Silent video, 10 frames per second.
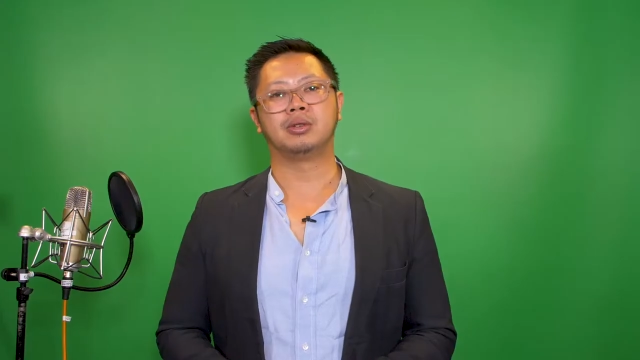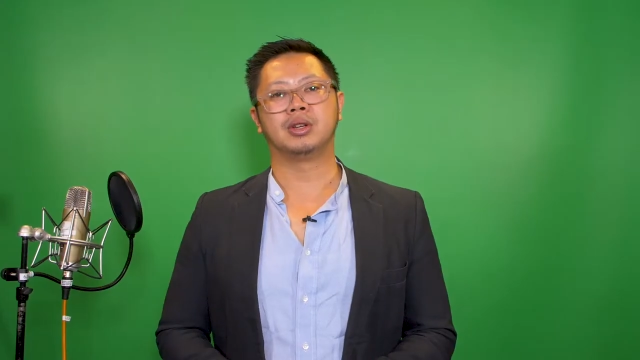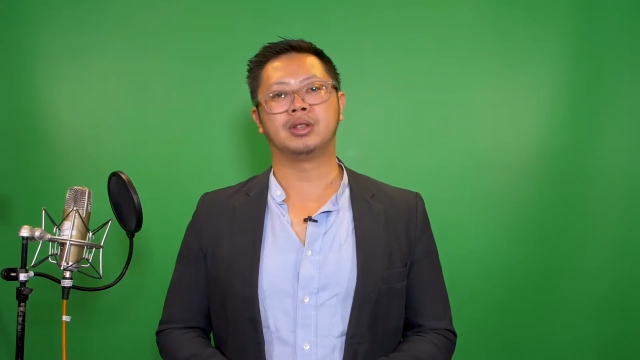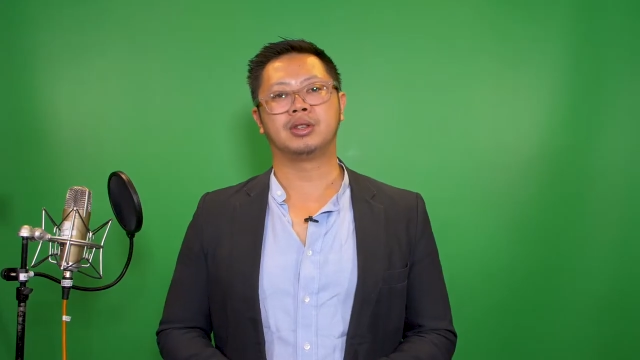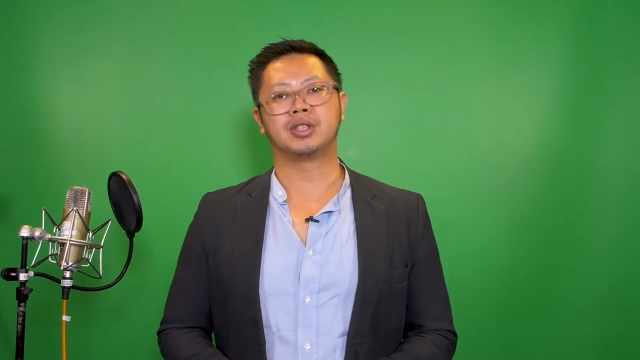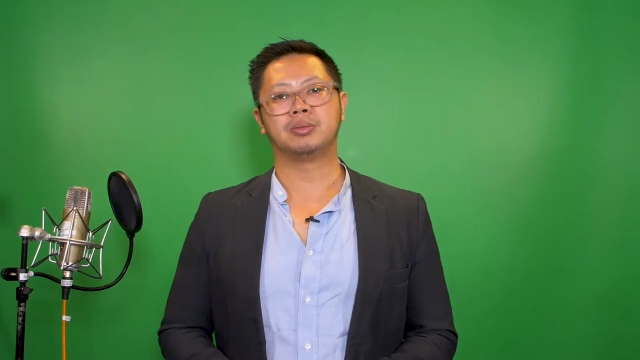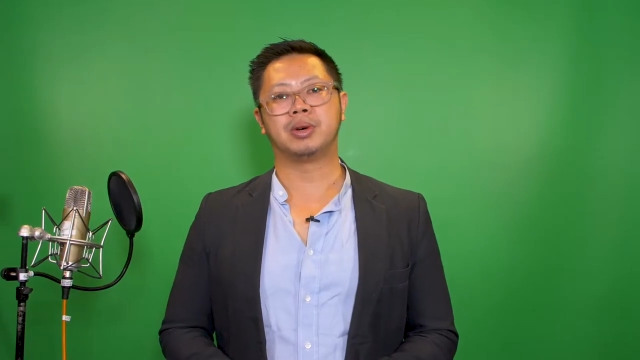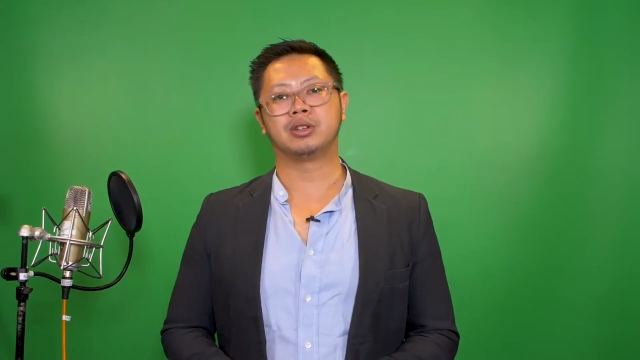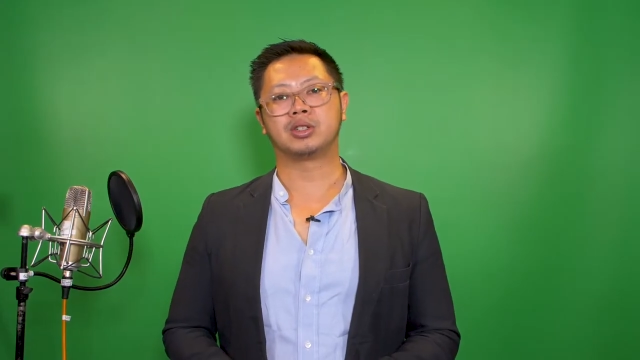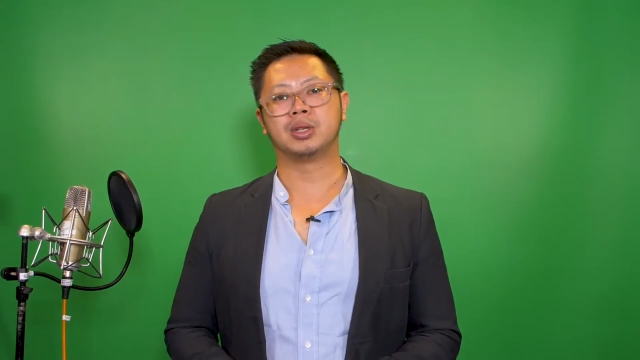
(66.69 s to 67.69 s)
with some
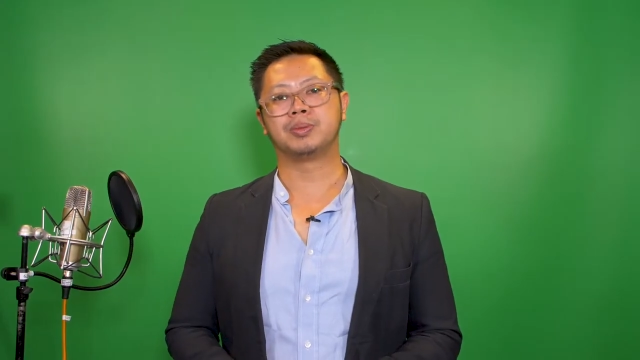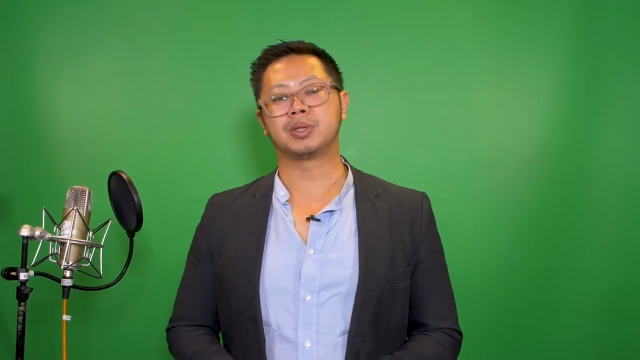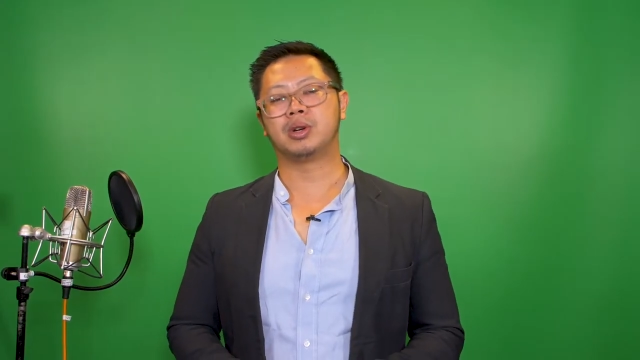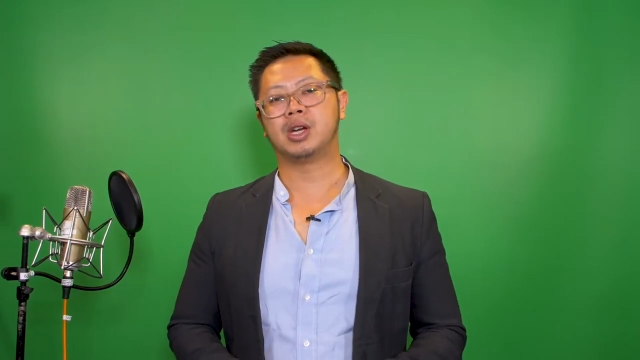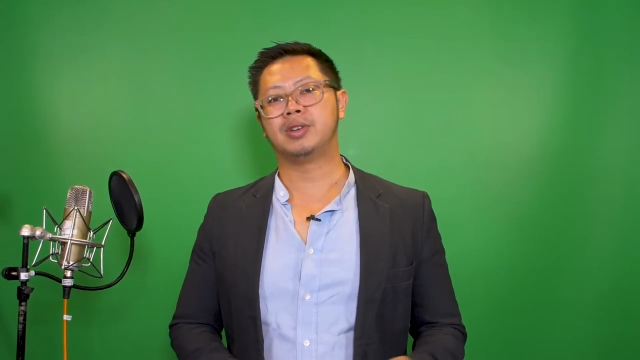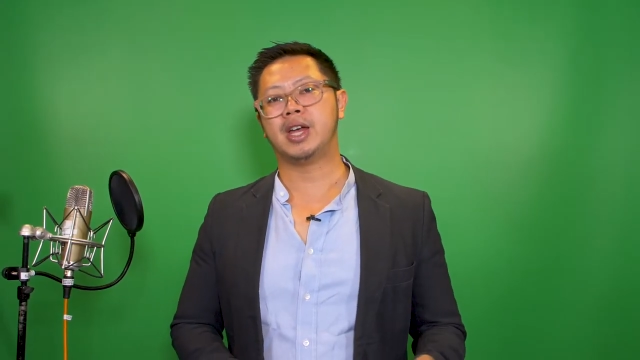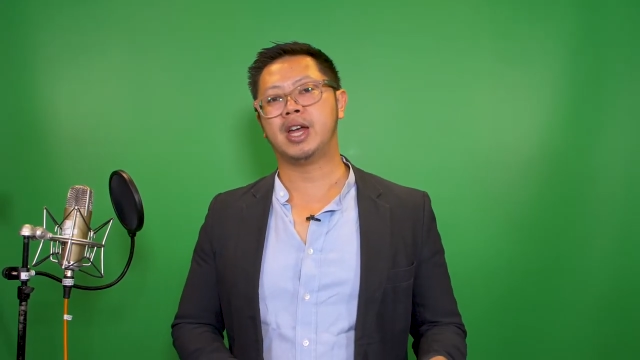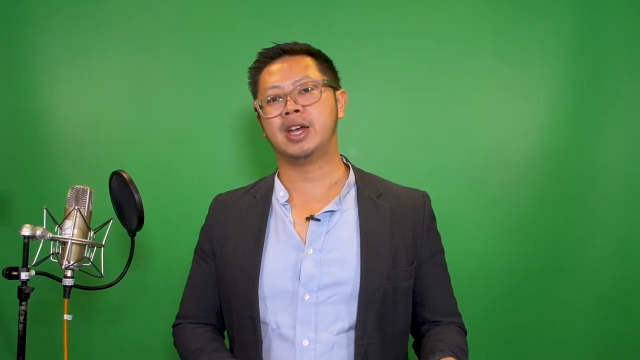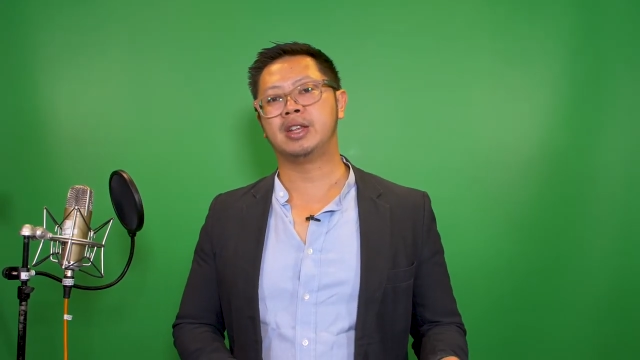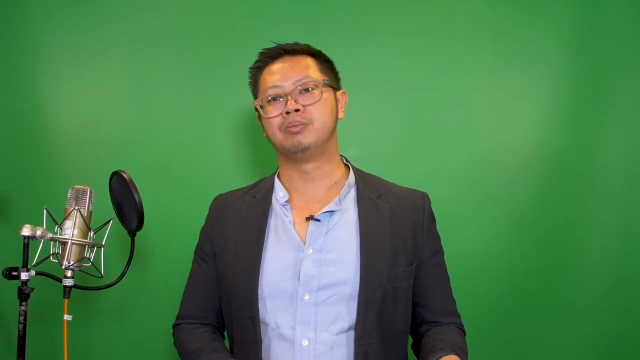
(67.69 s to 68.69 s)
other clips where I've
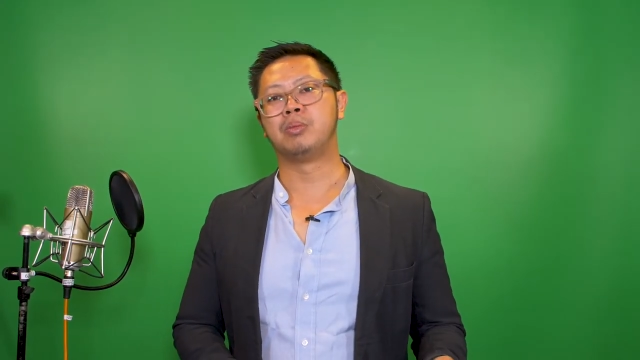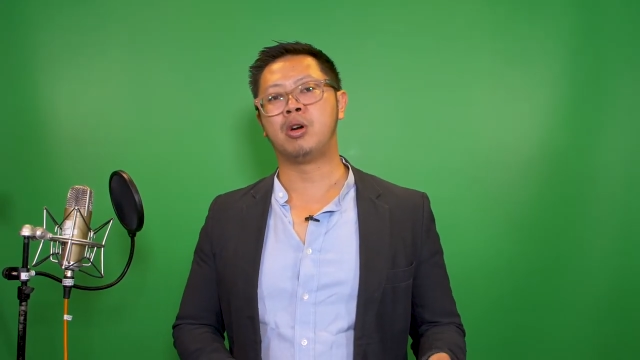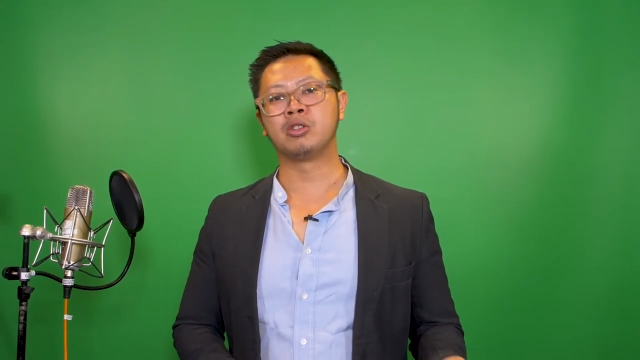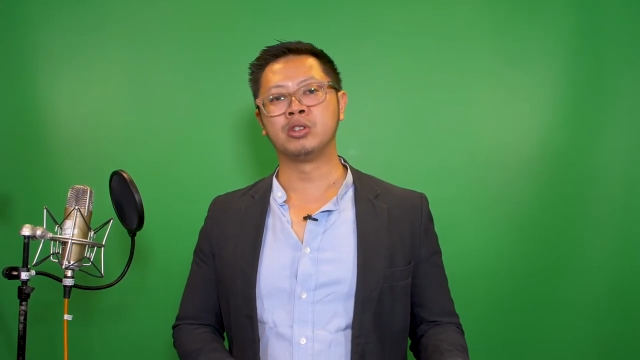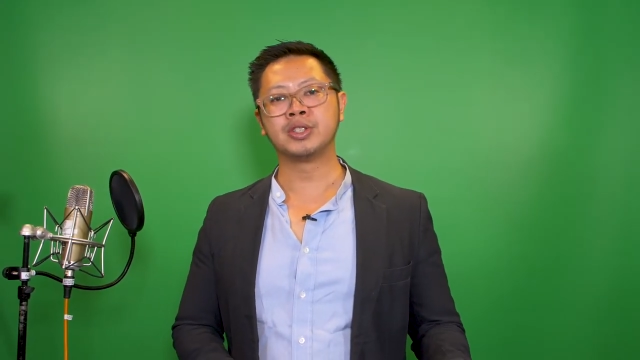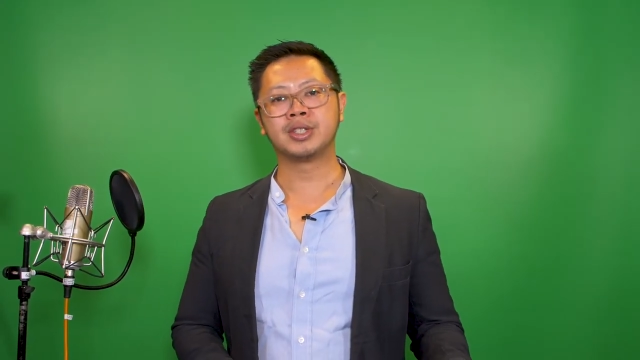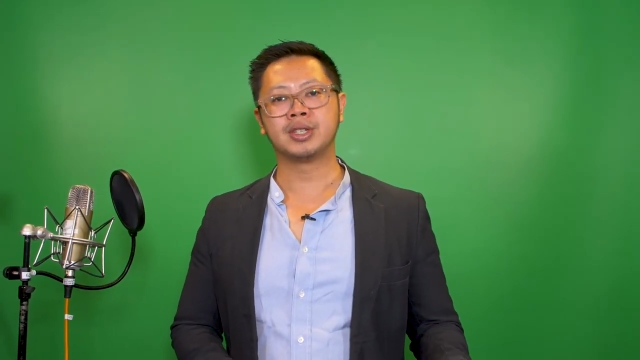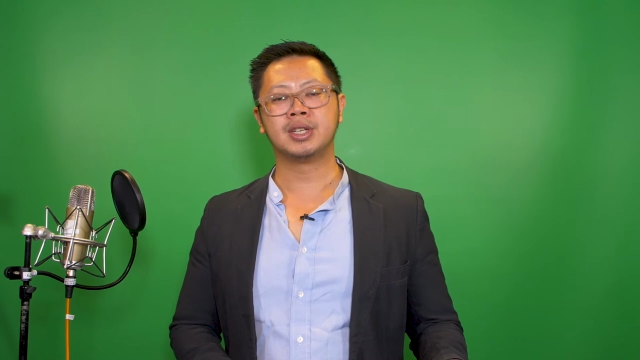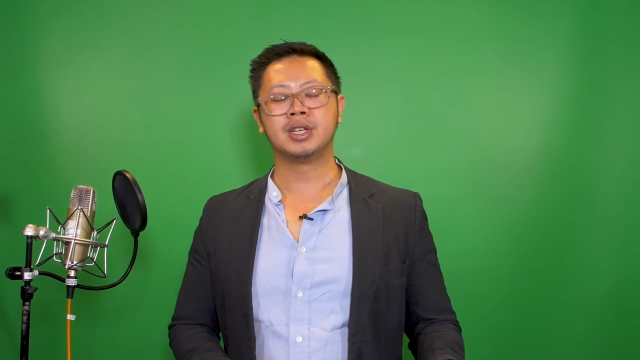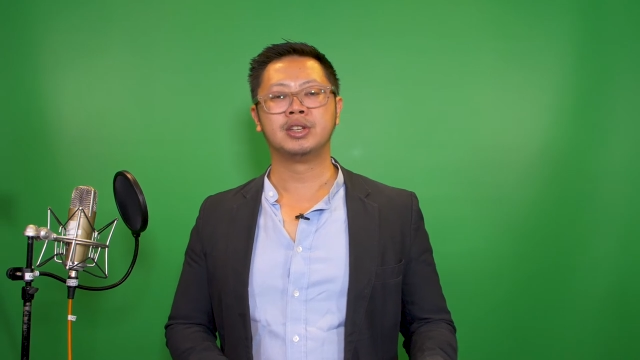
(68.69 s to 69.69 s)
had models.